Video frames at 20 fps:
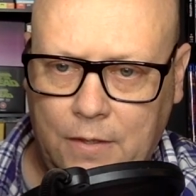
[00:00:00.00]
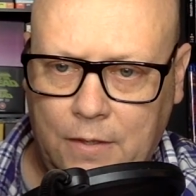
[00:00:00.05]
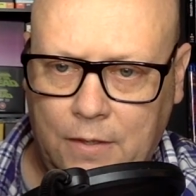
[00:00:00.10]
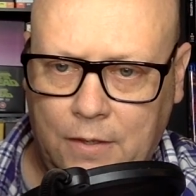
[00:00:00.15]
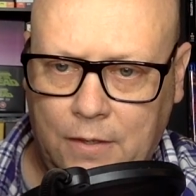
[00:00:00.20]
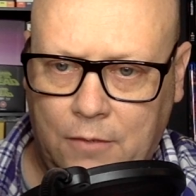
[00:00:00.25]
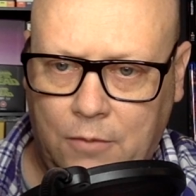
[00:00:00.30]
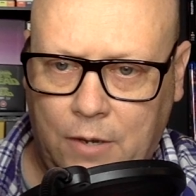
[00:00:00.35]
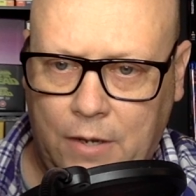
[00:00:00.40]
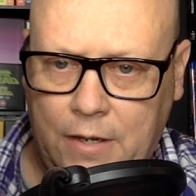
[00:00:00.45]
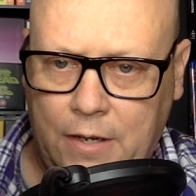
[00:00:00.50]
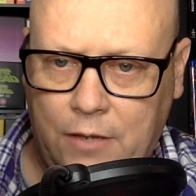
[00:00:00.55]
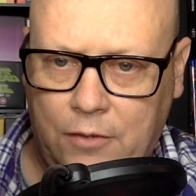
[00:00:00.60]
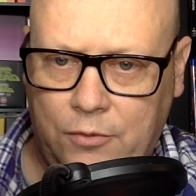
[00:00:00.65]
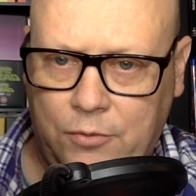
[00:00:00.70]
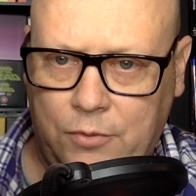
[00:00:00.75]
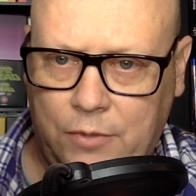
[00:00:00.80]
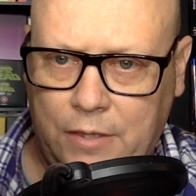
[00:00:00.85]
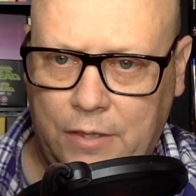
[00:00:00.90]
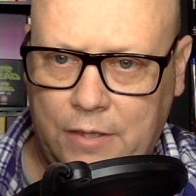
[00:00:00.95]

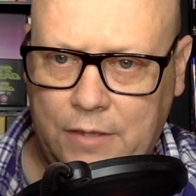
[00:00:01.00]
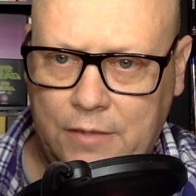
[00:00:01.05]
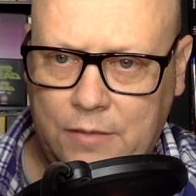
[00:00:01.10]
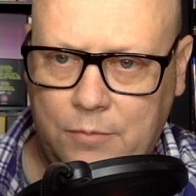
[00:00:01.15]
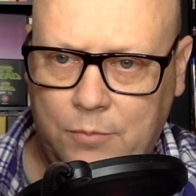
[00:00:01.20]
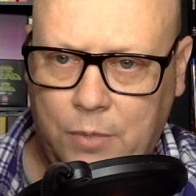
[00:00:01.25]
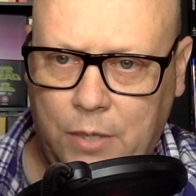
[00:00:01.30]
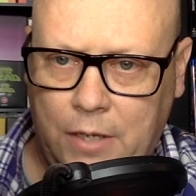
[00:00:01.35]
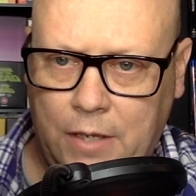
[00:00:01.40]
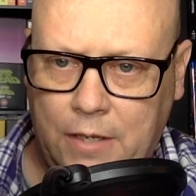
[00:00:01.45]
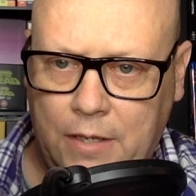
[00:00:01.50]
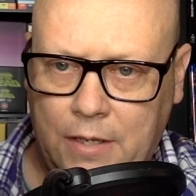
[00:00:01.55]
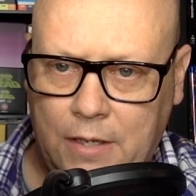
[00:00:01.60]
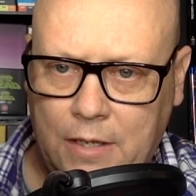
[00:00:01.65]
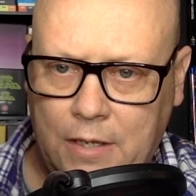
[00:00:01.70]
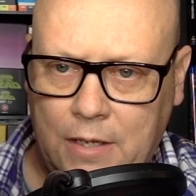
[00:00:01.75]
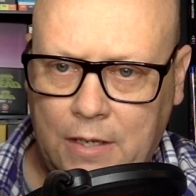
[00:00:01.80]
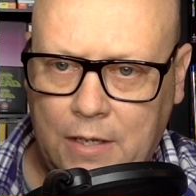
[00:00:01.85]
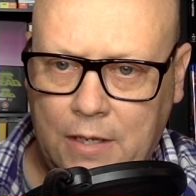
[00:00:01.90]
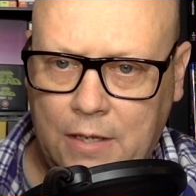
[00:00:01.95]
Grindhouse release. But
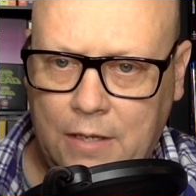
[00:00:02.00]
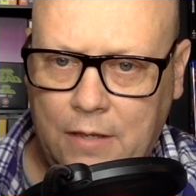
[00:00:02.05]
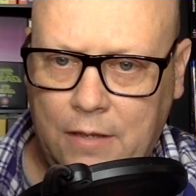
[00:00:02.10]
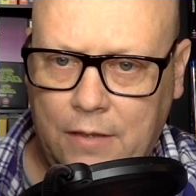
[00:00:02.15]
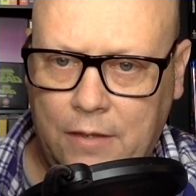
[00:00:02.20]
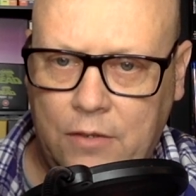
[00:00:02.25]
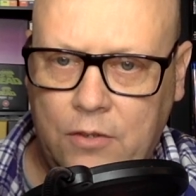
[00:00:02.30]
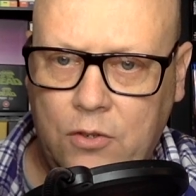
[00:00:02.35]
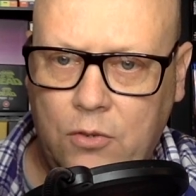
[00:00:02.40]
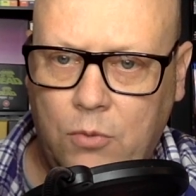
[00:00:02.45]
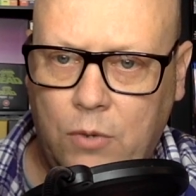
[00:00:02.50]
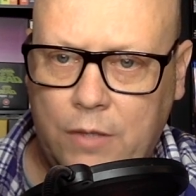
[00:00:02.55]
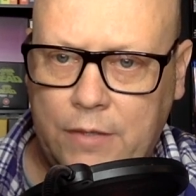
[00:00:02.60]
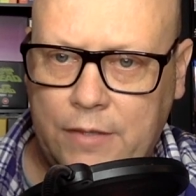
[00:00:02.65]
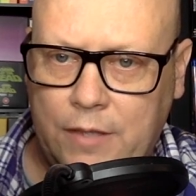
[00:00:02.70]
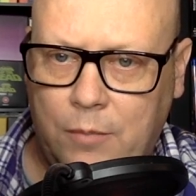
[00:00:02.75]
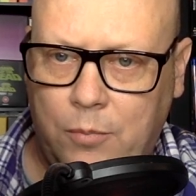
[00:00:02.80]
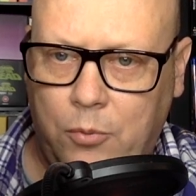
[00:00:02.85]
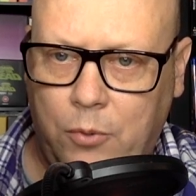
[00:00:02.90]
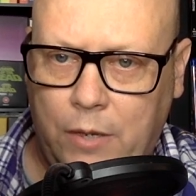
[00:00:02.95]
the new
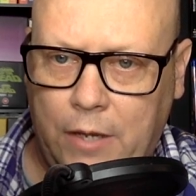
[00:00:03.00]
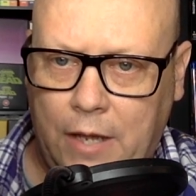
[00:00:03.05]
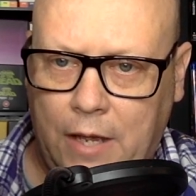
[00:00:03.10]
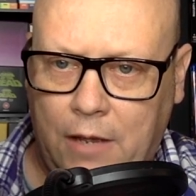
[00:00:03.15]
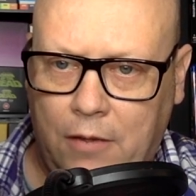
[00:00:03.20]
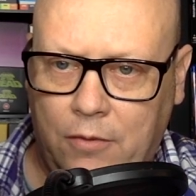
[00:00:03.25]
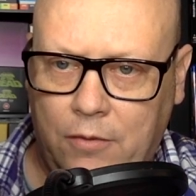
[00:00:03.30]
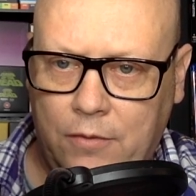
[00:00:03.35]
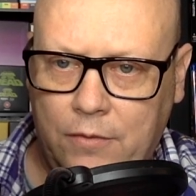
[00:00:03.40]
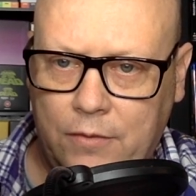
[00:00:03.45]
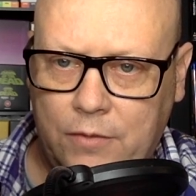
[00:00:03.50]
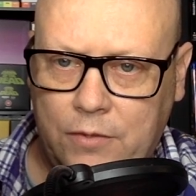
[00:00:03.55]
ones I'll point out.